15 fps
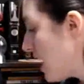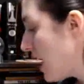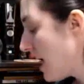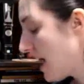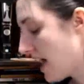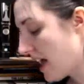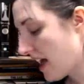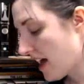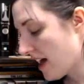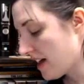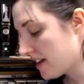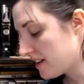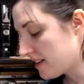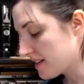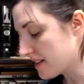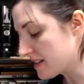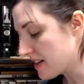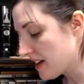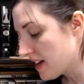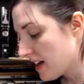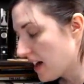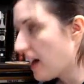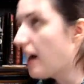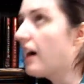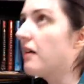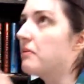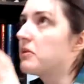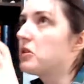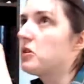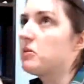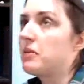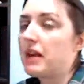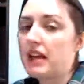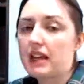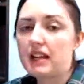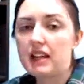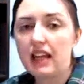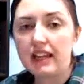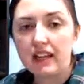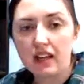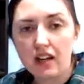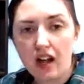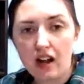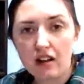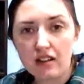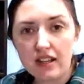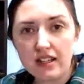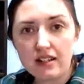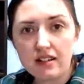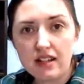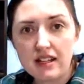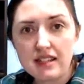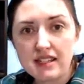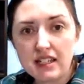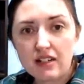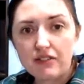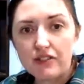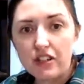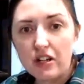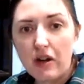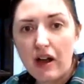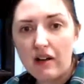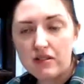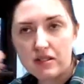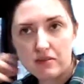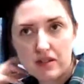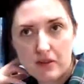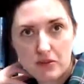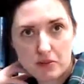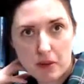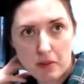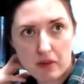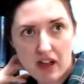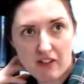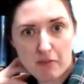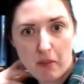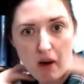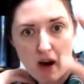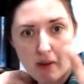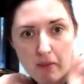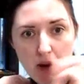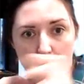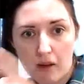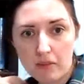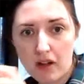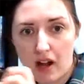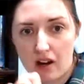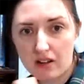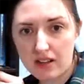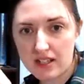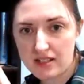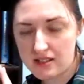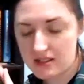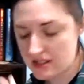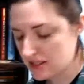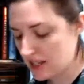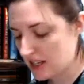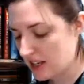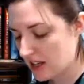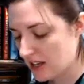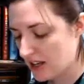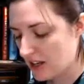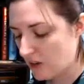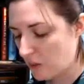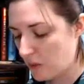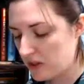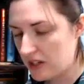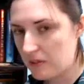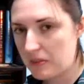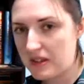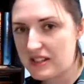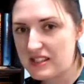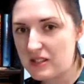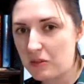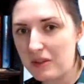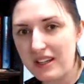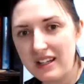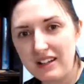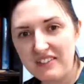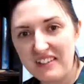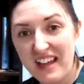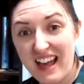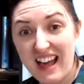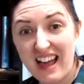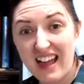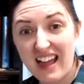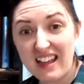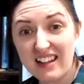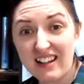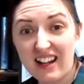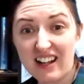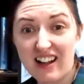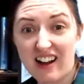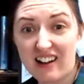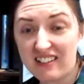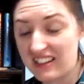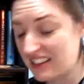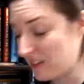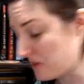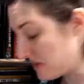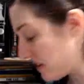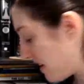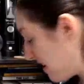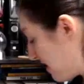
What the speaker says: and you made like a garland instead of, how sometimes people have pom-pom garlands? Wouldn't it be sweet if you had a garland that was all